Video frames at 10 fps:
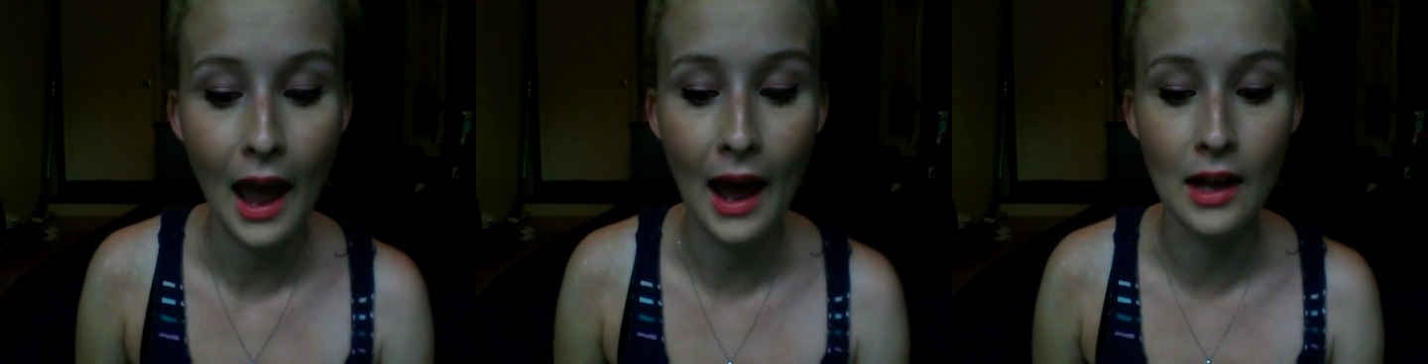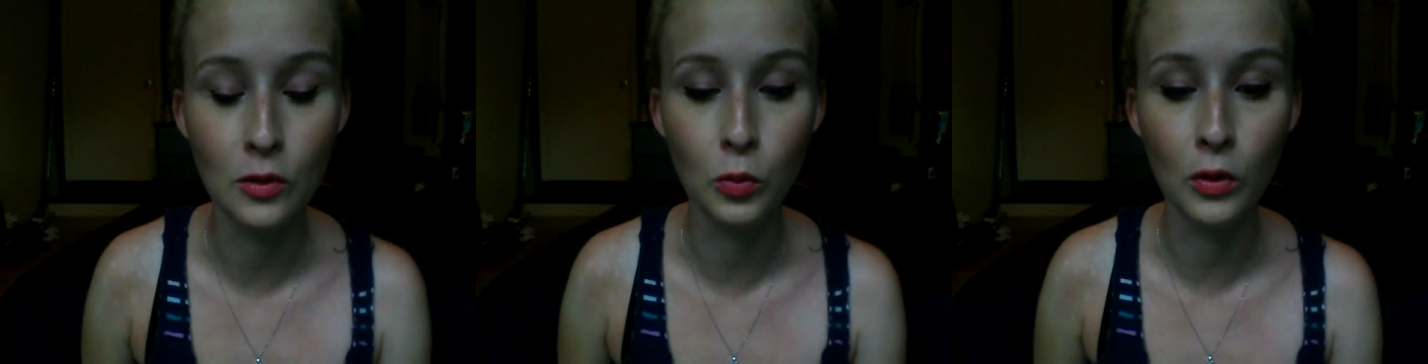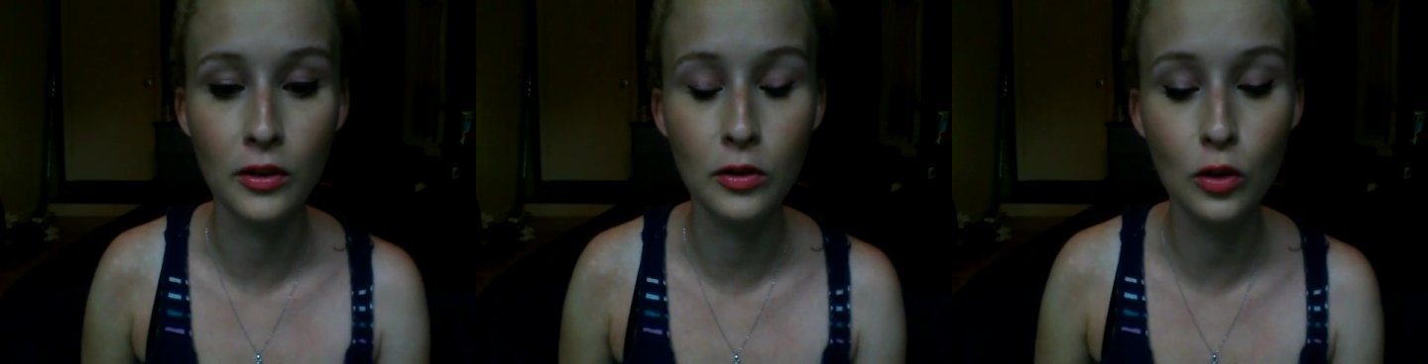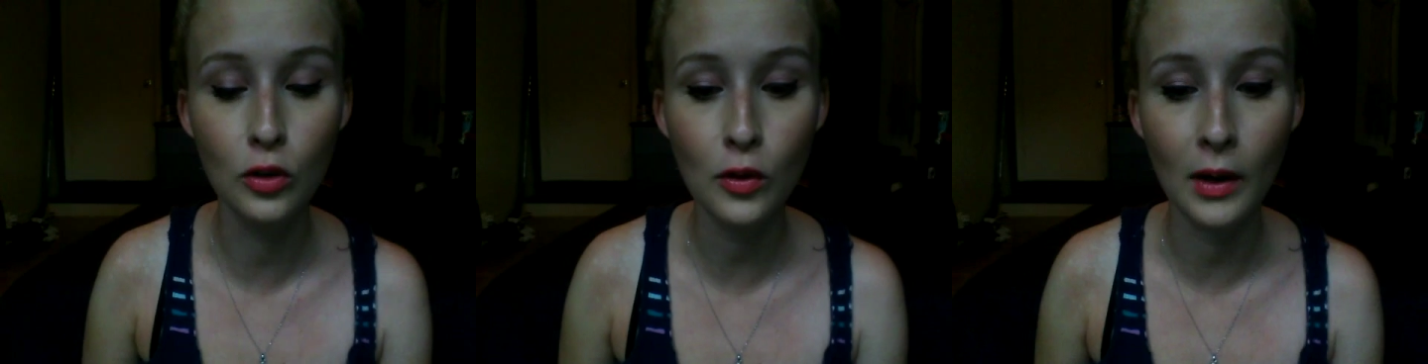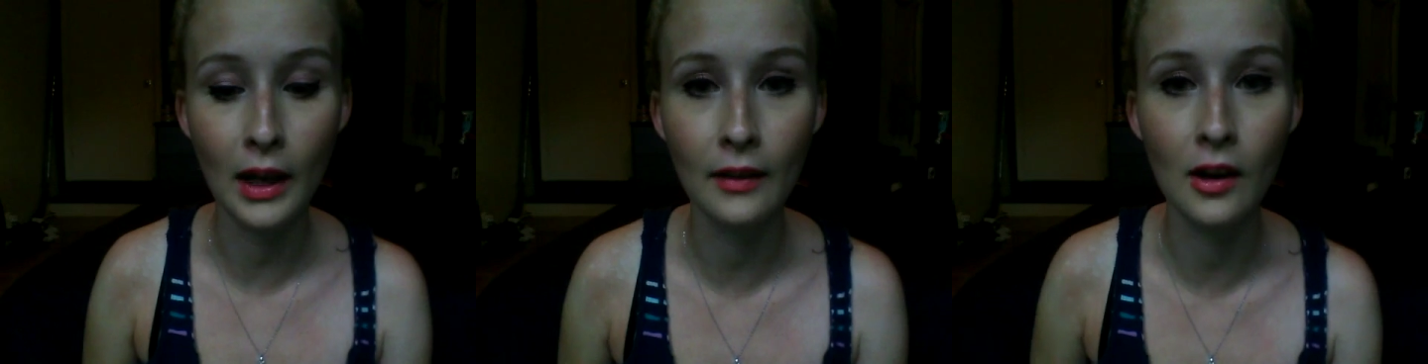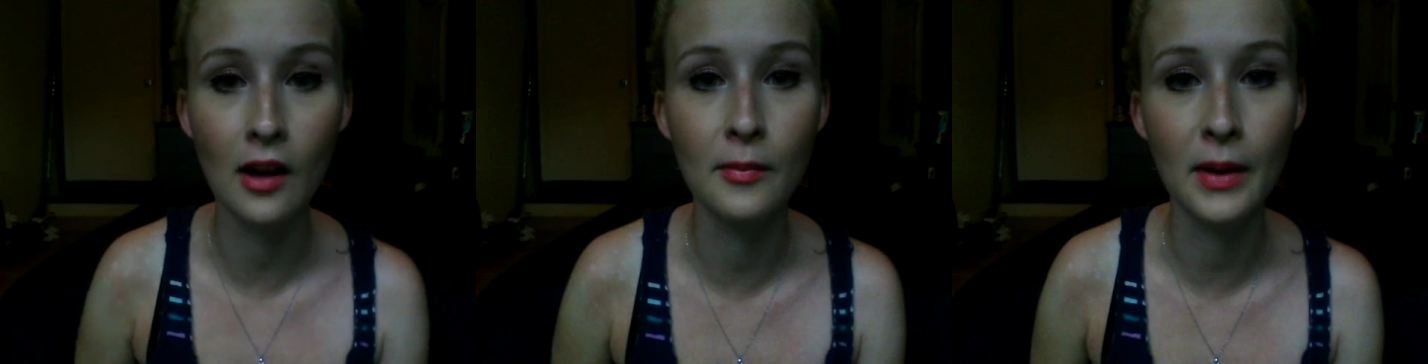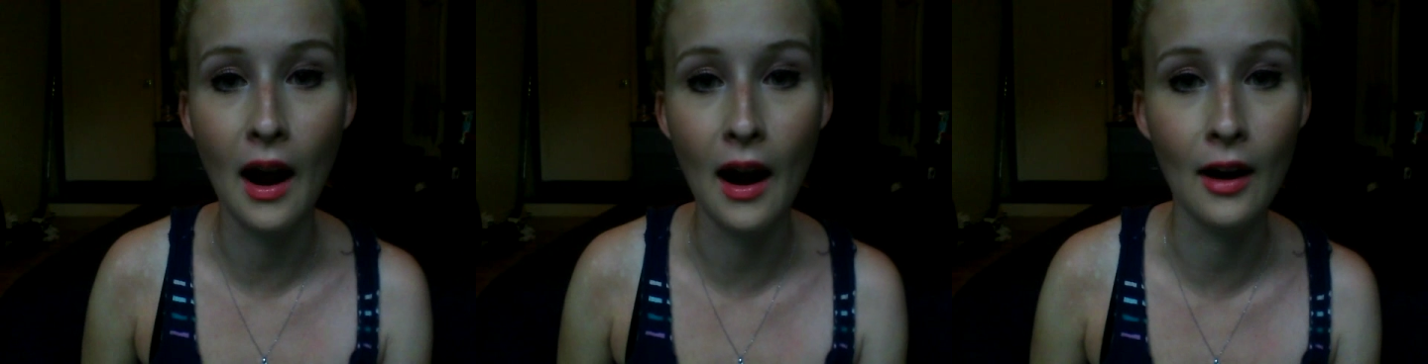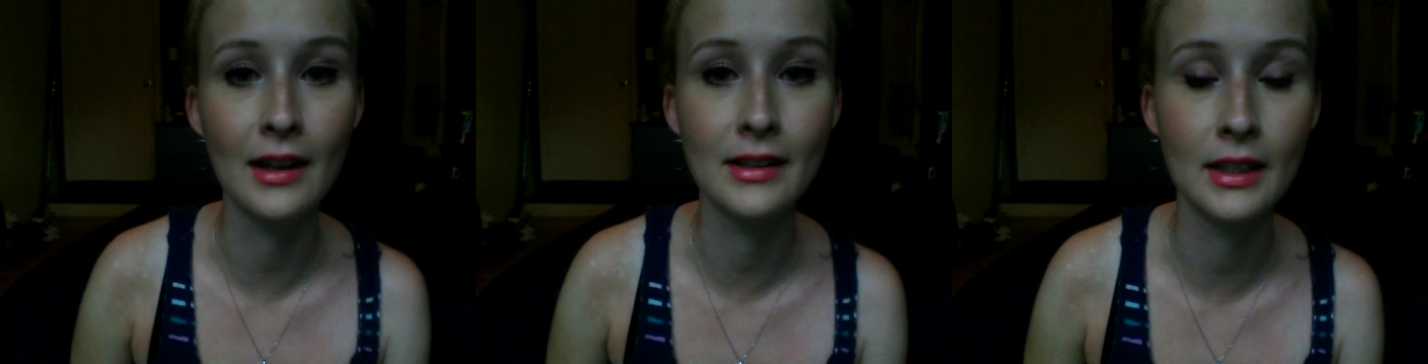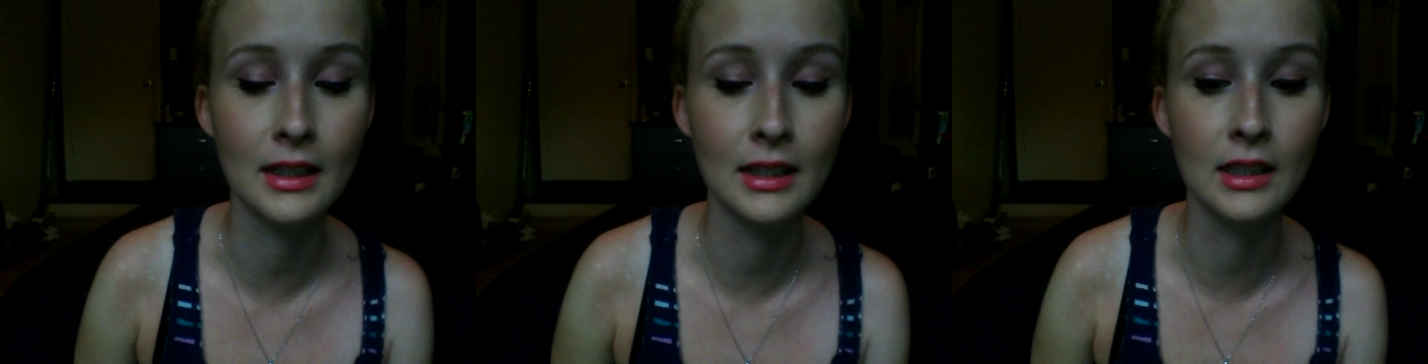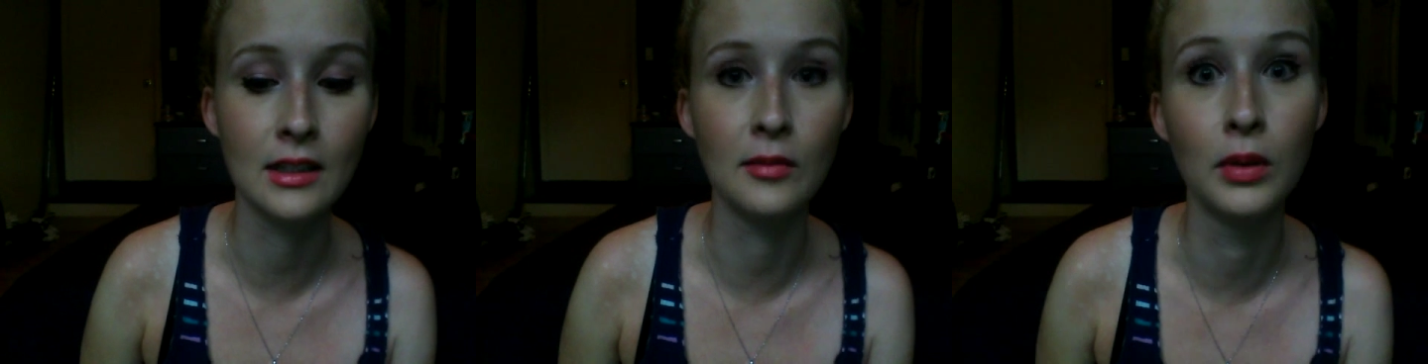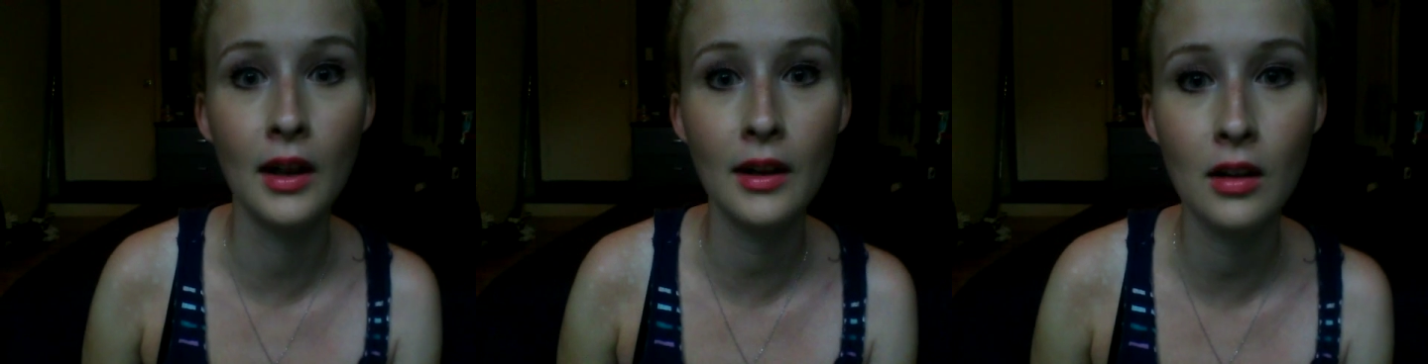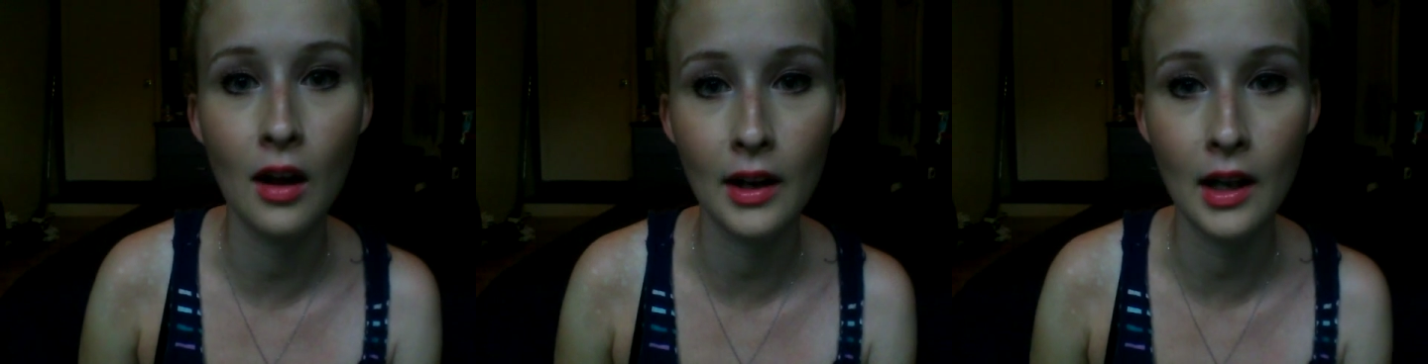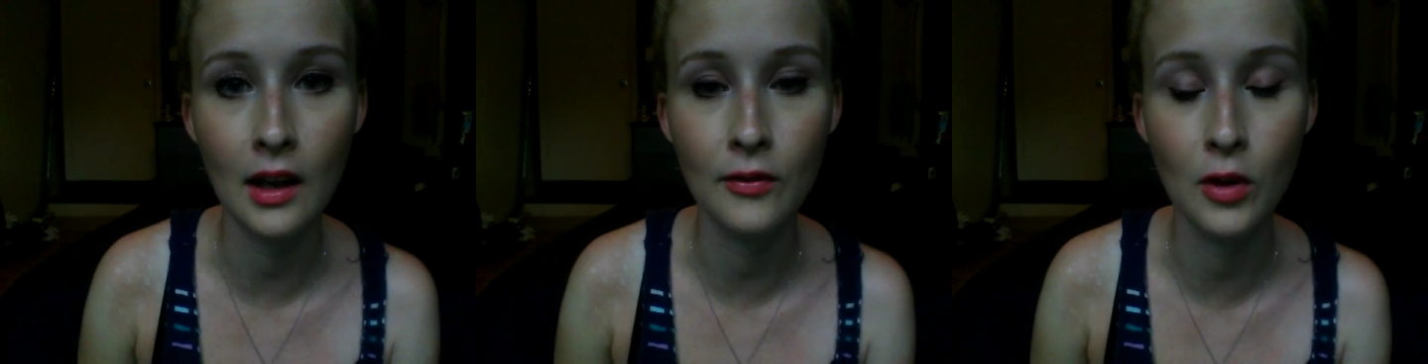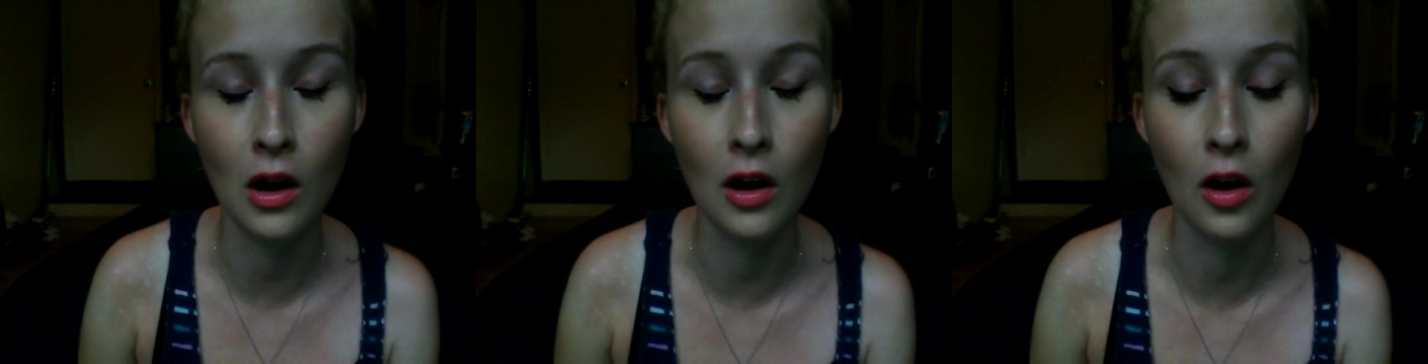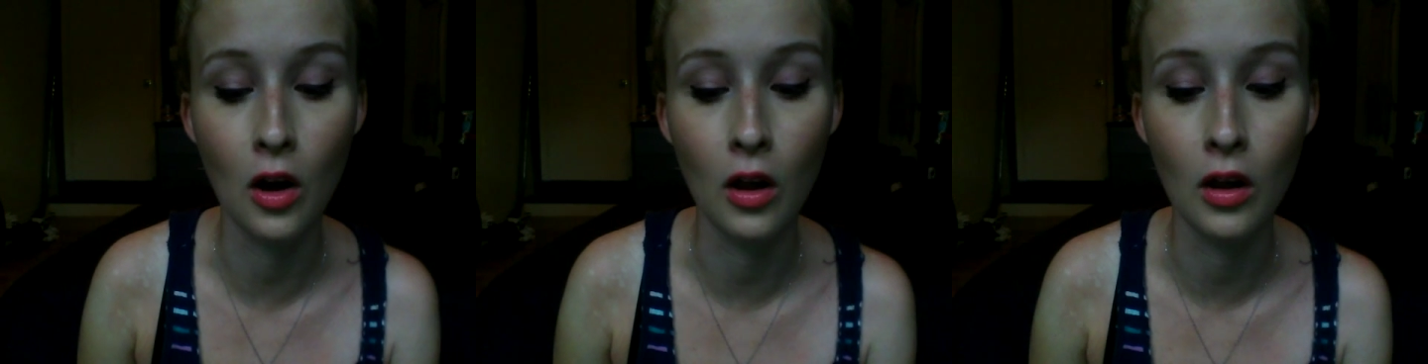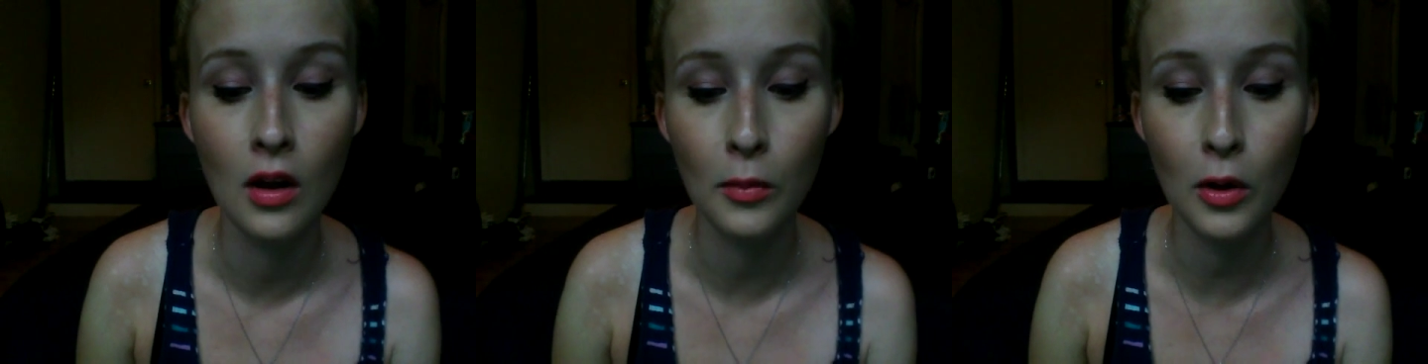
And with NuvaRing, there have been higher incidences of blood clotting if you are at all